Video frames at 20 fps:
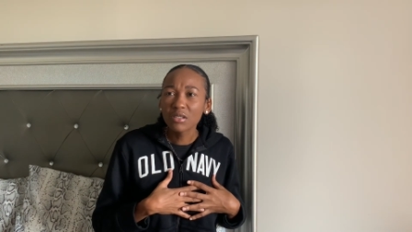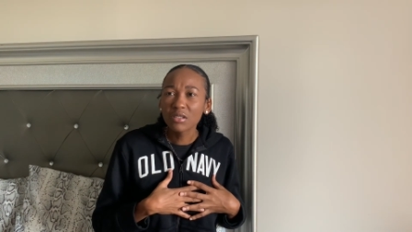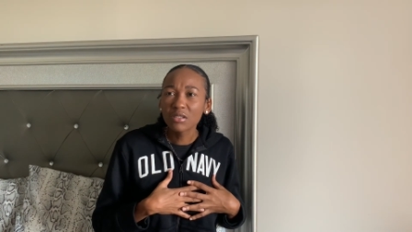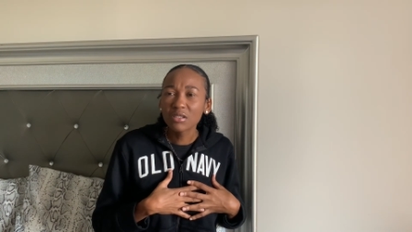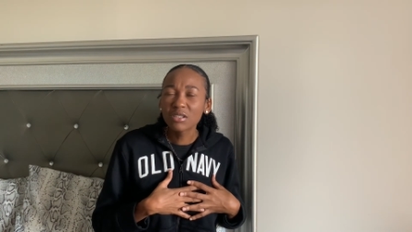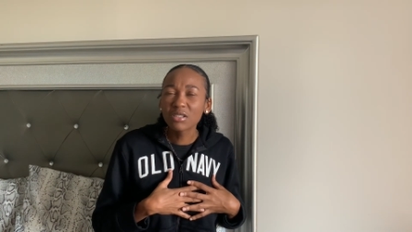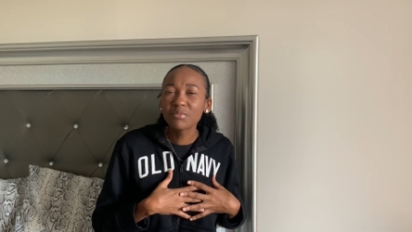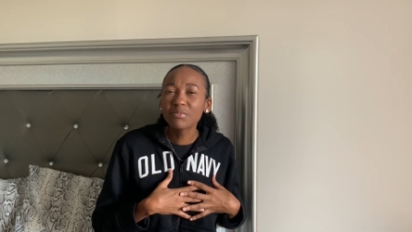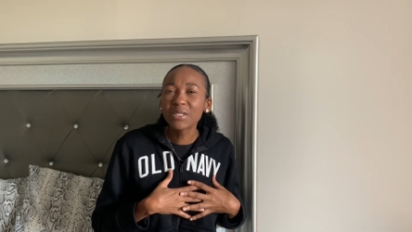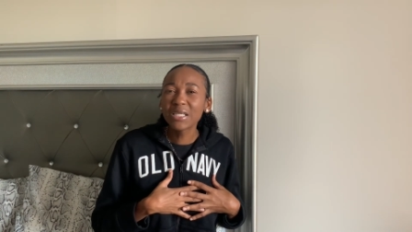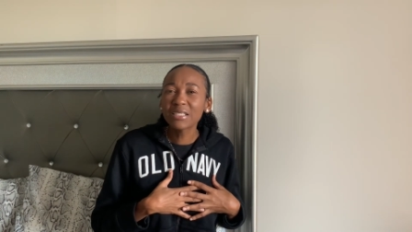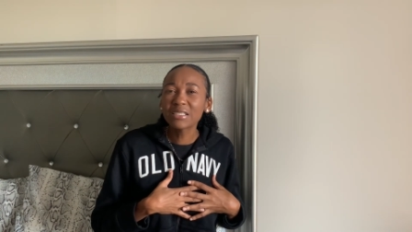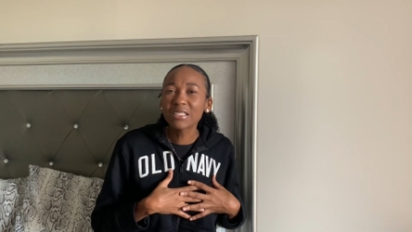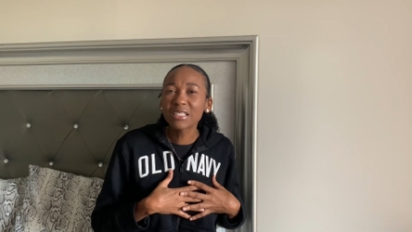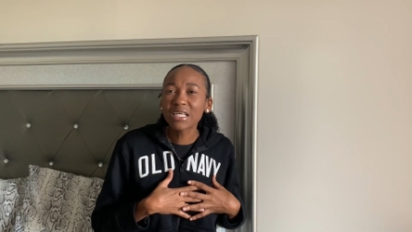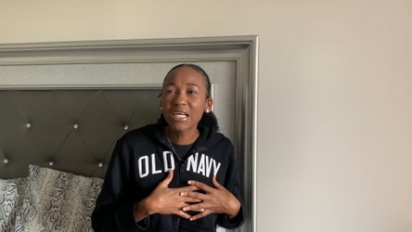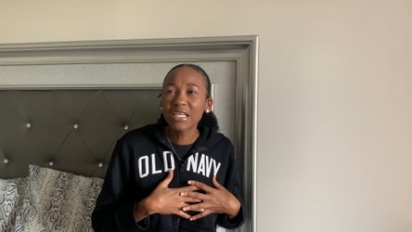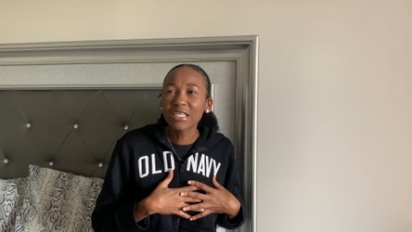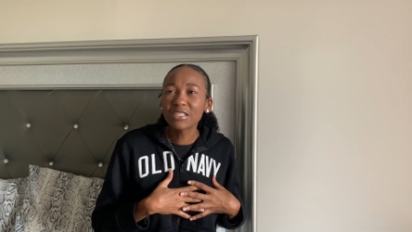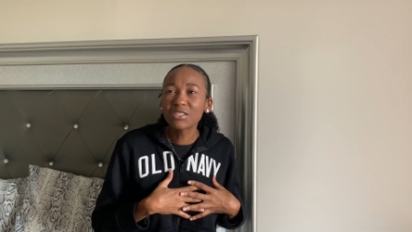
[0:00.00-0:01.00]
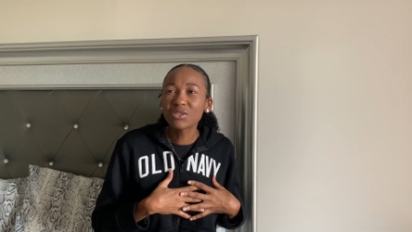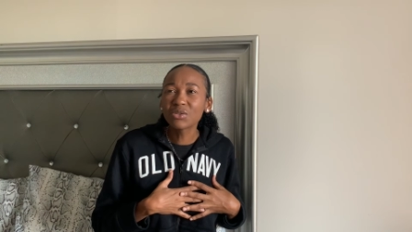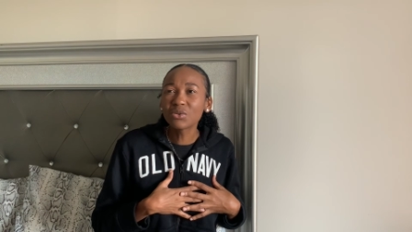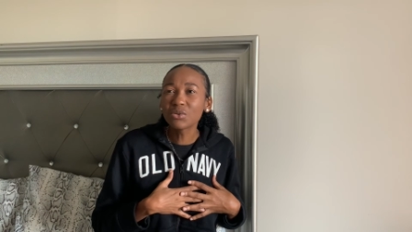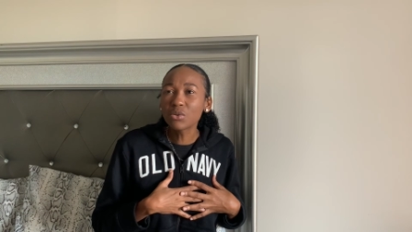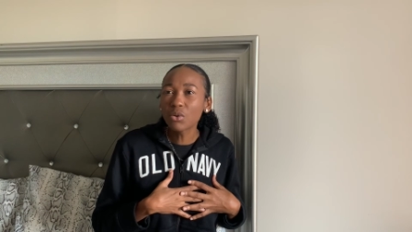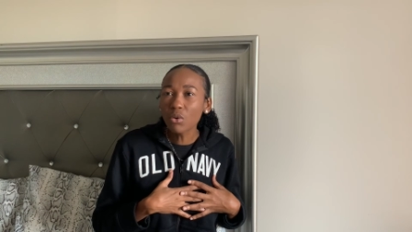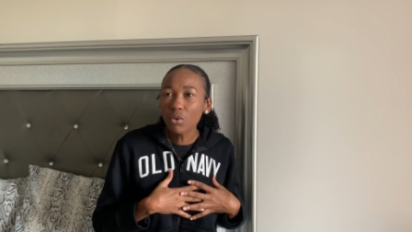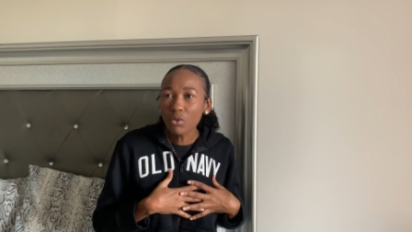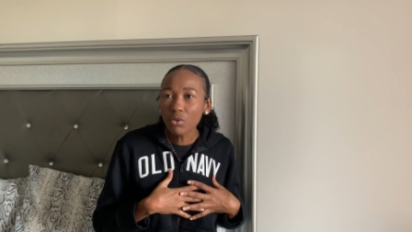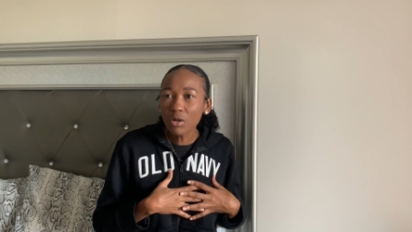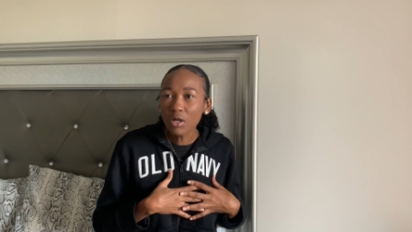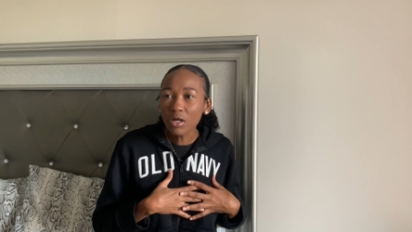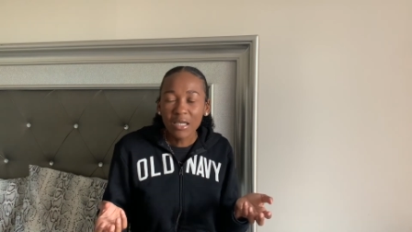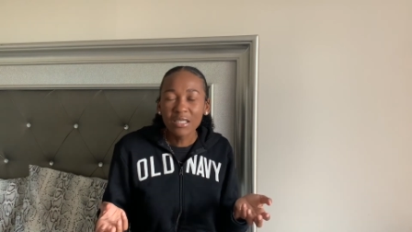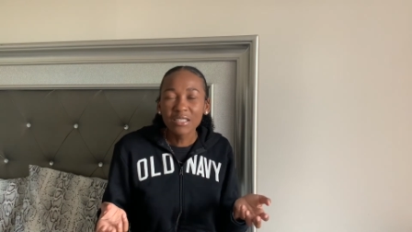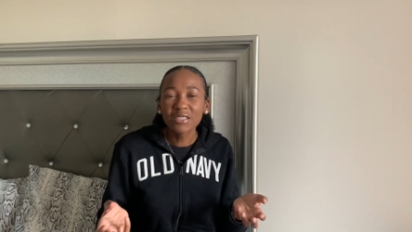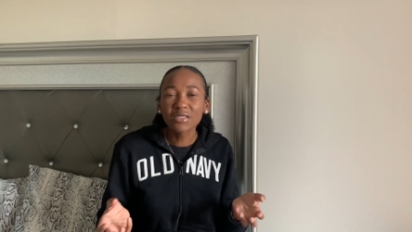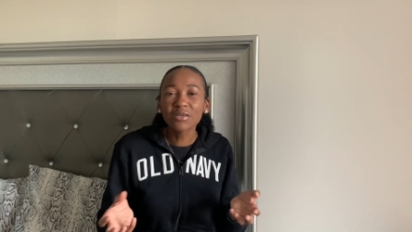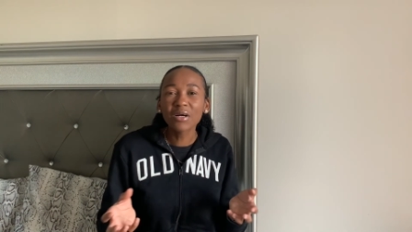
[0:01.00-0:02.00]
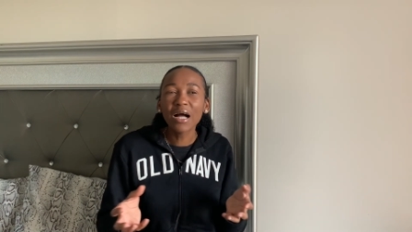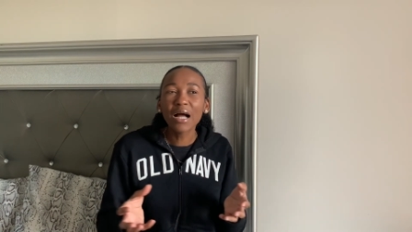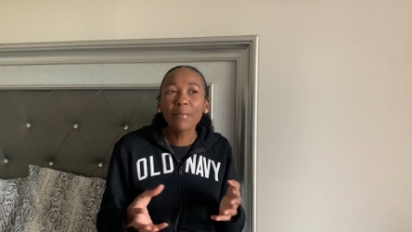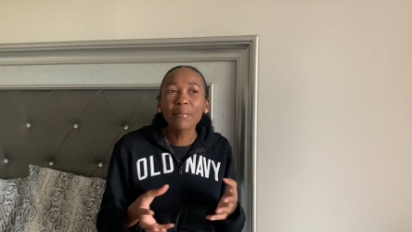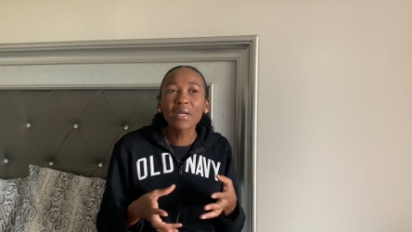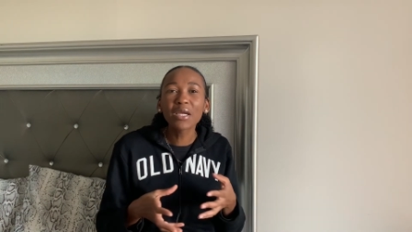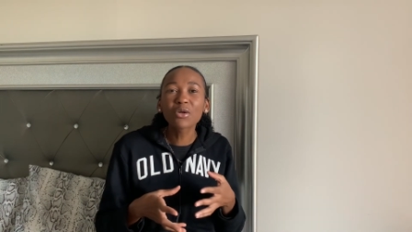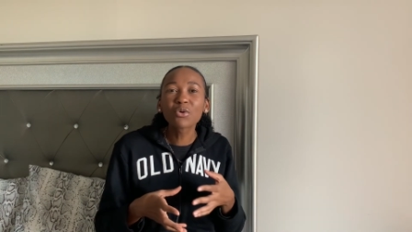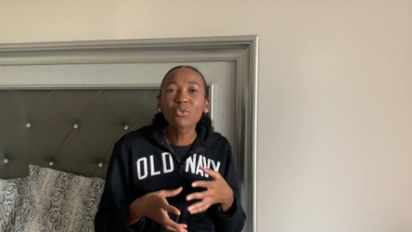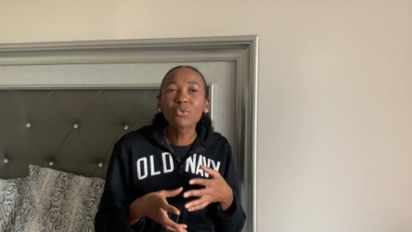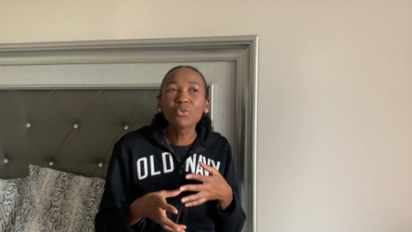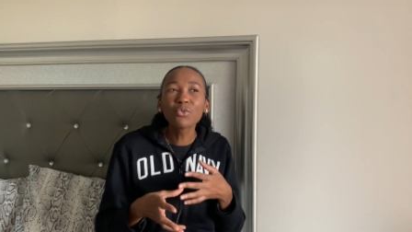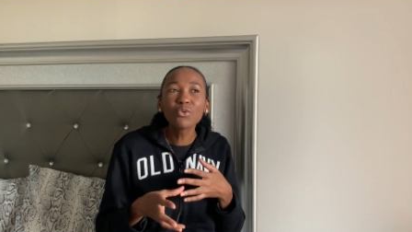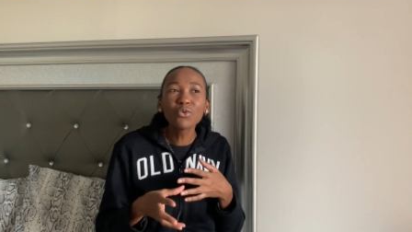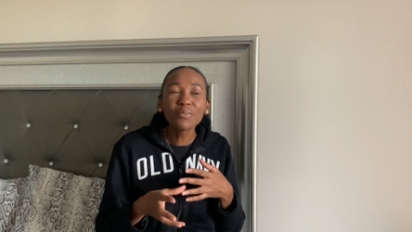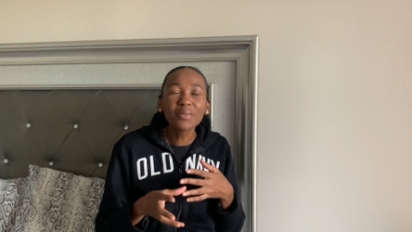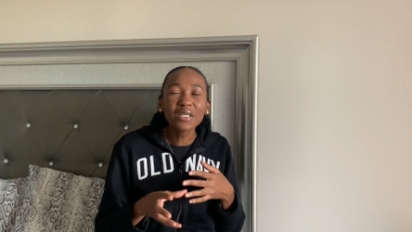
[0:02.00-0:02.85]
to basically to go so i make room